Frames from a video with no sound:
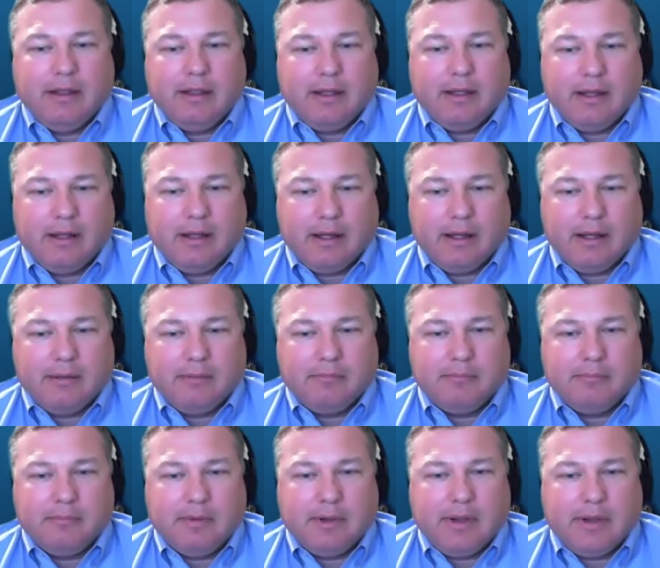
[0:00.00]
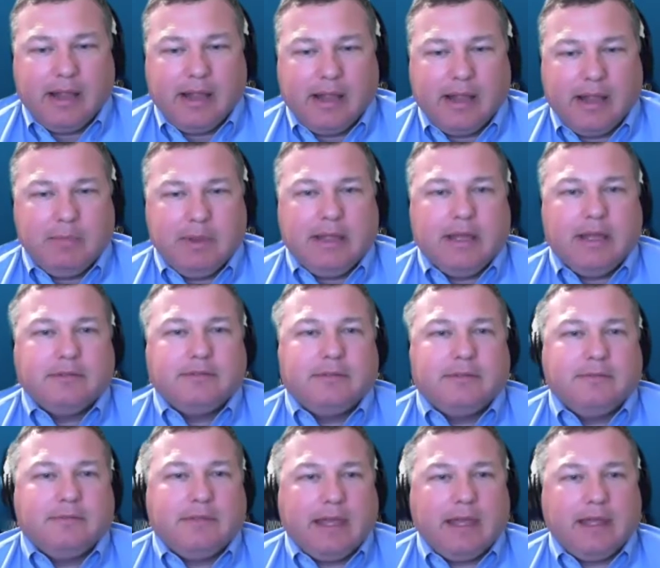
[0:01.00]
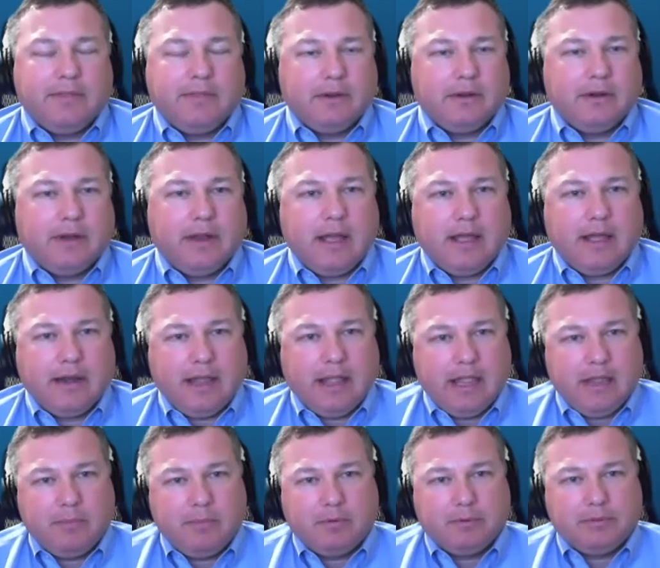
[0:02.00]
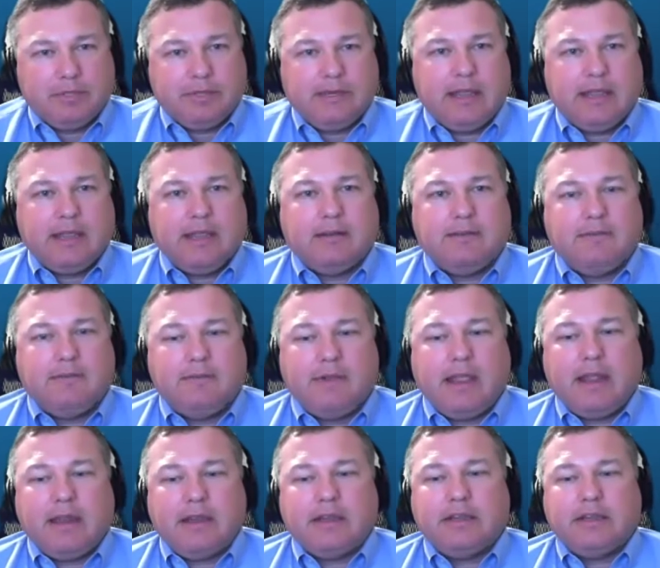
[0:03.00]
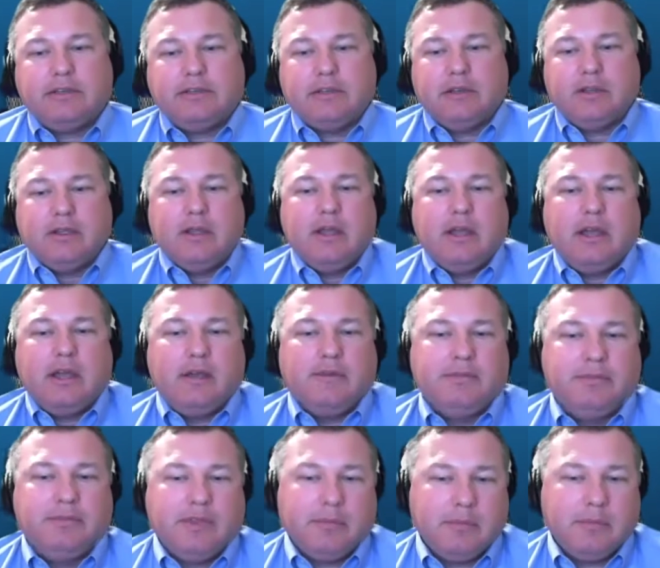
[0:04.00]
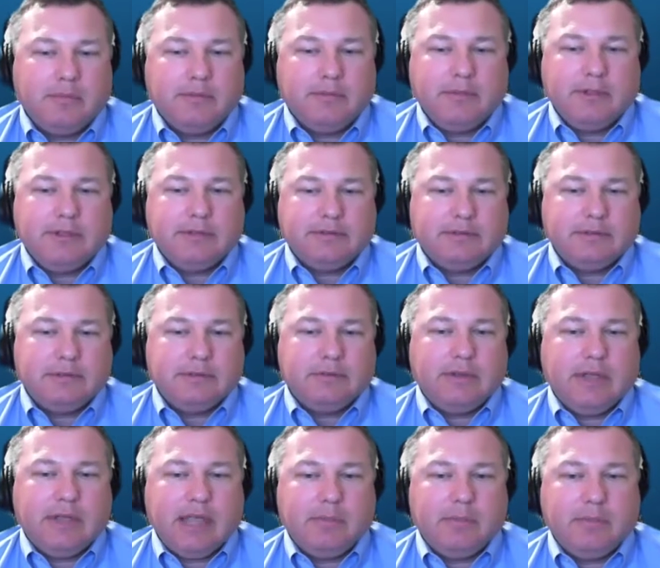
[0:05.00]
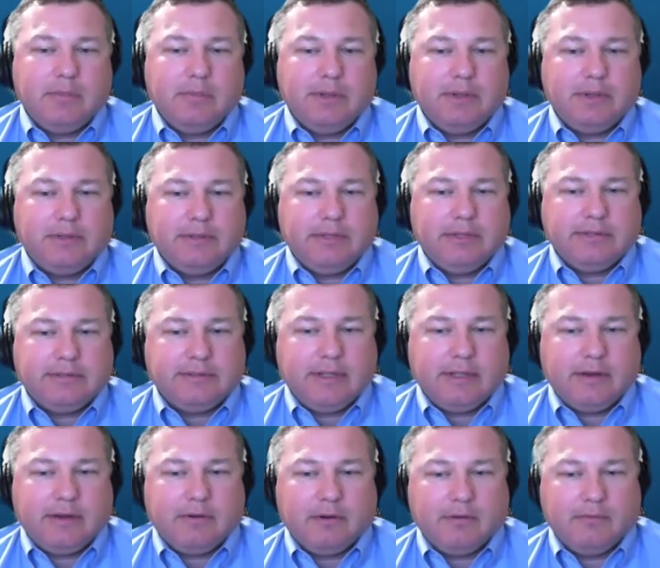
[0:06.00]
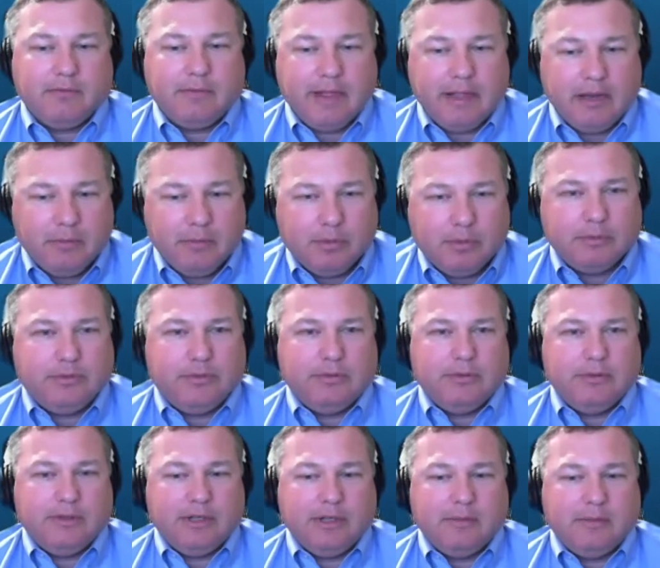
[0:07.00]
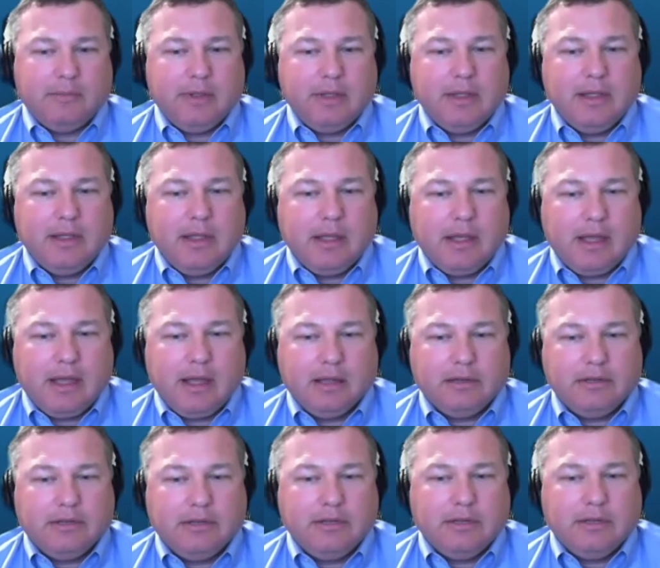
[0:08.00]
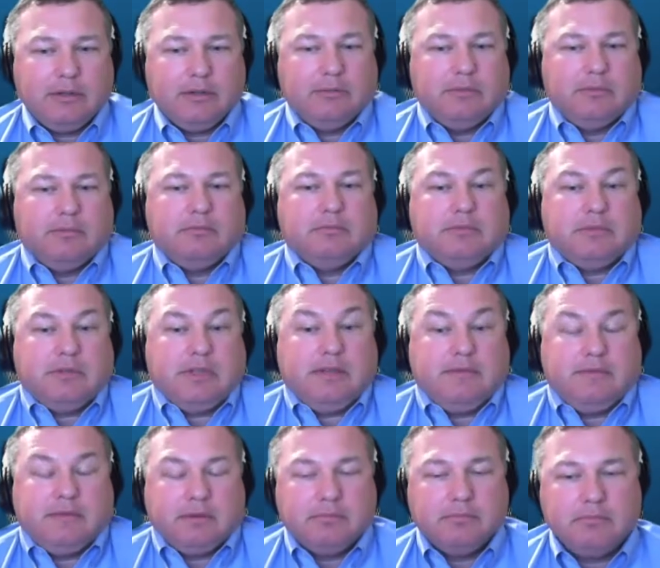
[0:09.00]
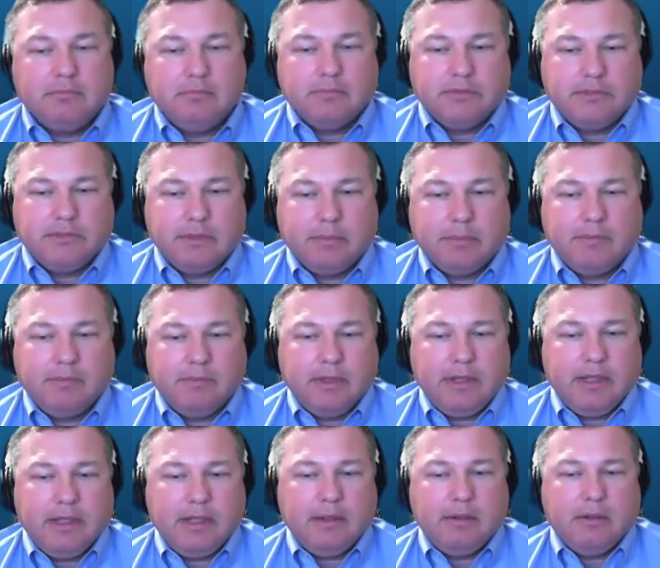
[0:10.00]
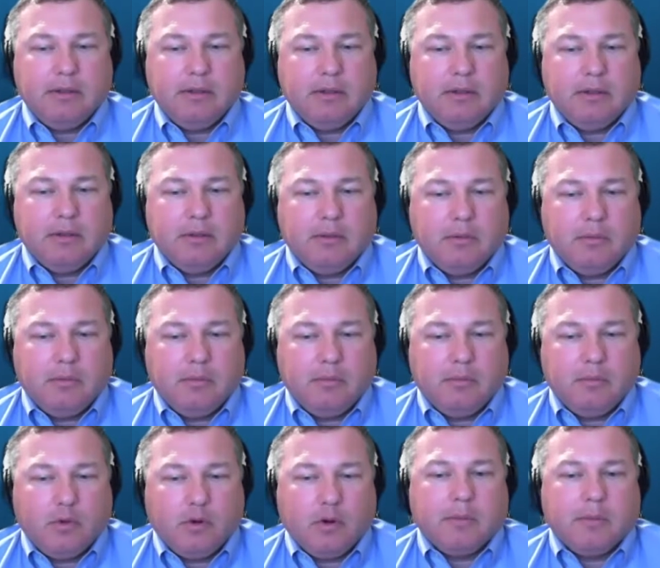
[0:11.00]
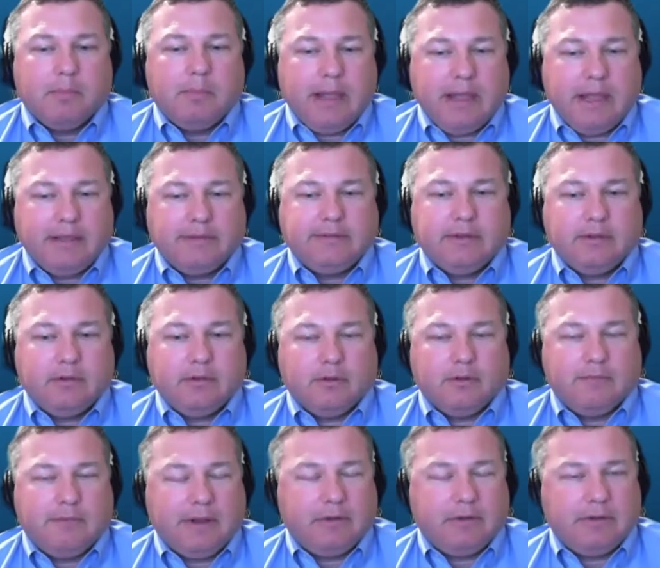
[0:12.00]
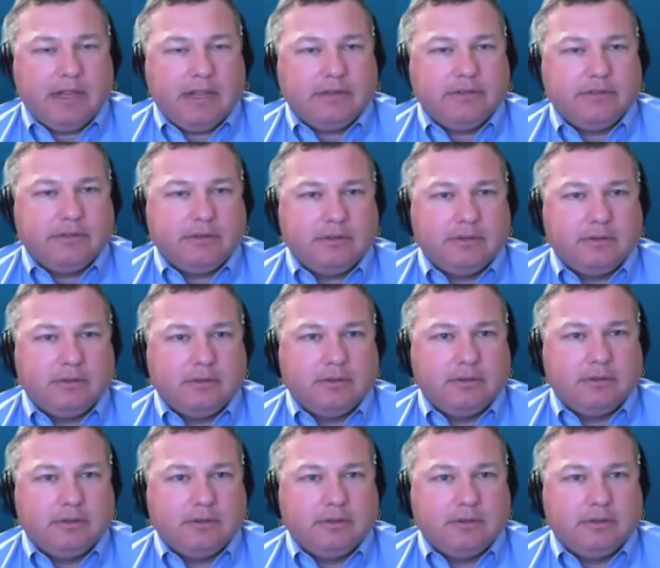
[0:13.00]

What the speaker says: Uh, and because of that, they're not able to take advantage of some of these new capabilities that are available to them to do even some of the more basic or foundational